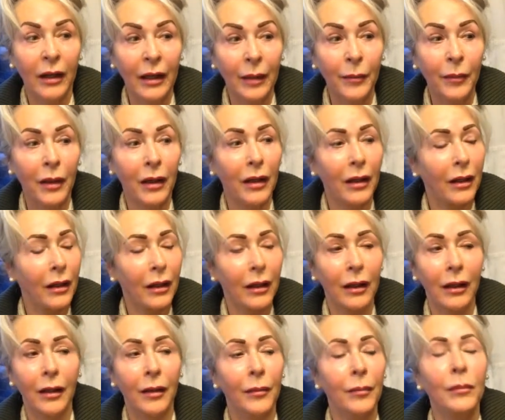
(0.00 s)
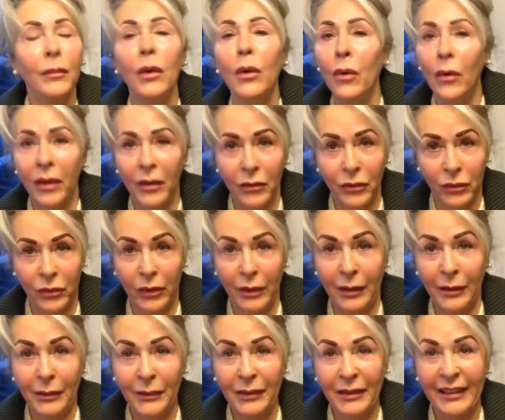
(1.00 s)
I am more than
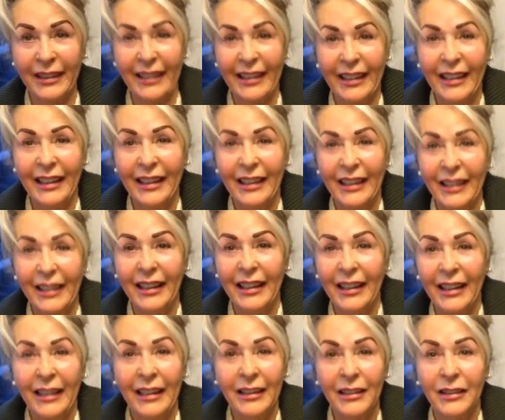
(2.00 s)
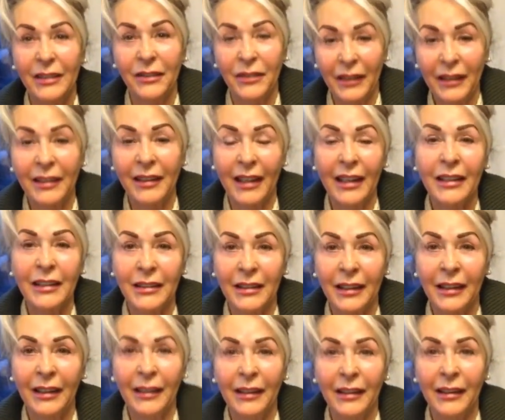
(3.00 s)
thrilled. Really? It's
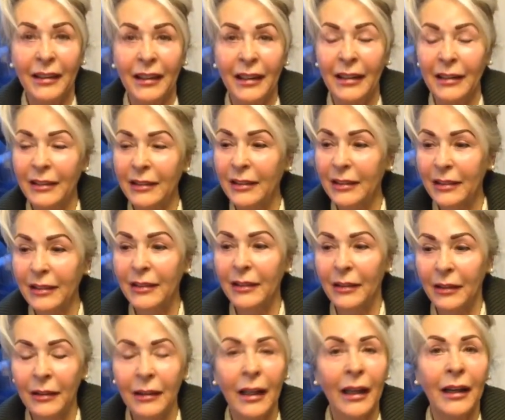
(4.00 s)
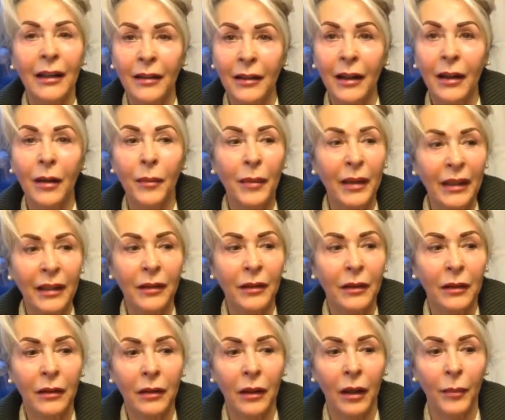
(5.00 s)
fantastic. Brilliant. It's, I
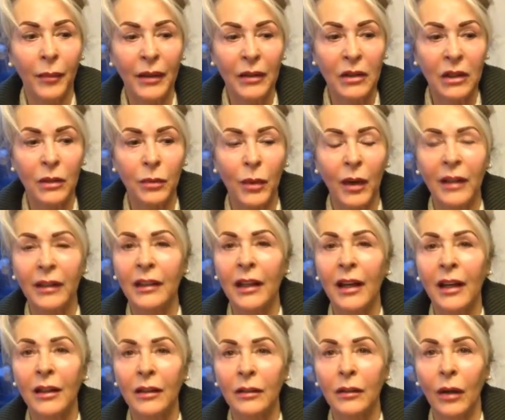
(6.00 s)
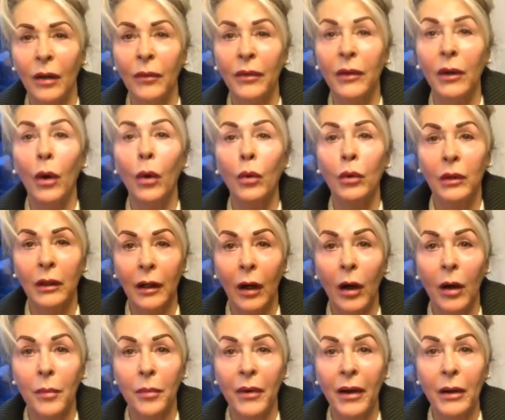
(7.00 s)
mean, she's worked hard on the old
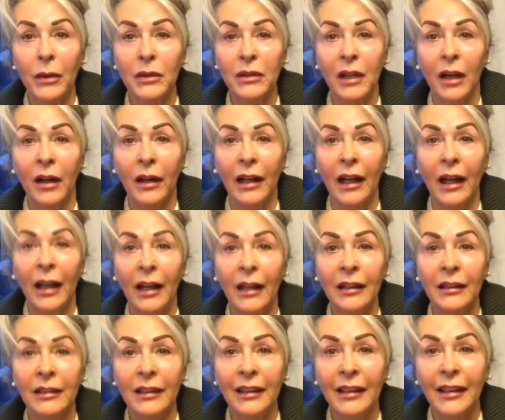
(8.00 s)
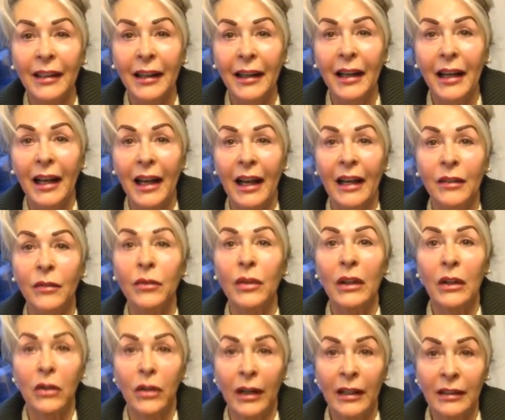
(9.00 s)
eyebrows that I had. And
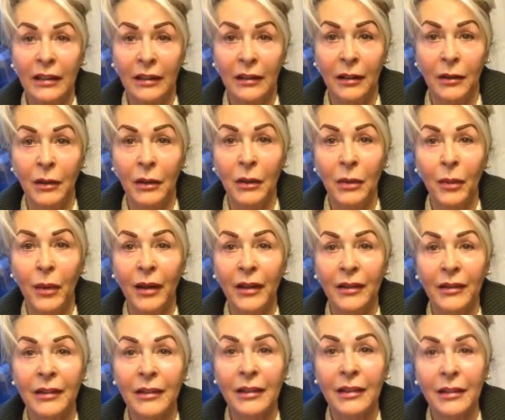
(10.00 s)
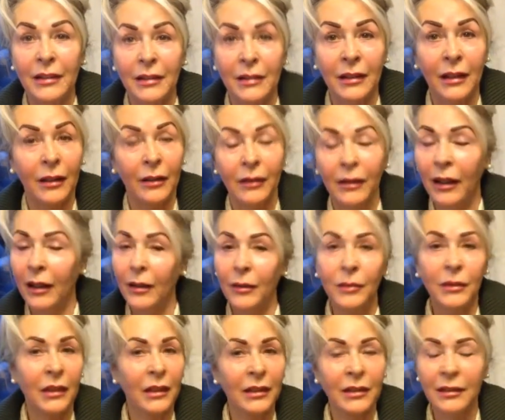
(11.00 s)
we created the new ones. So excellent.
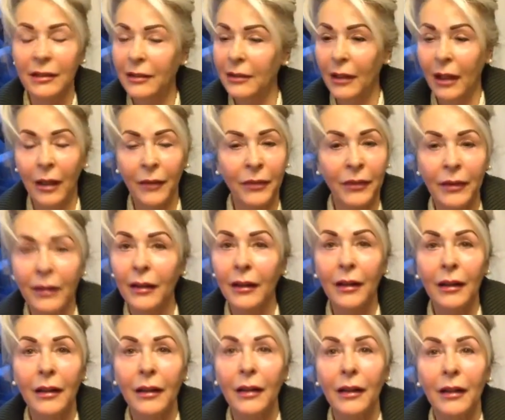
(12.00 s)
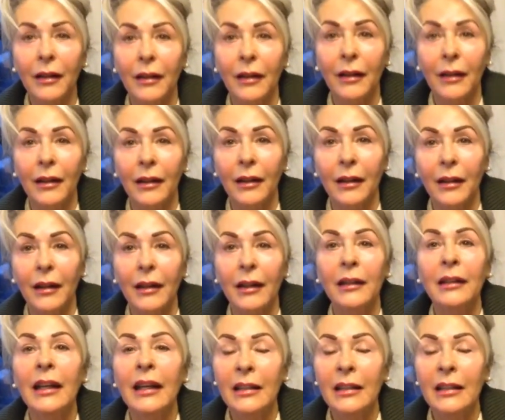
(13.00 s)
I'm just... Because you had them done previously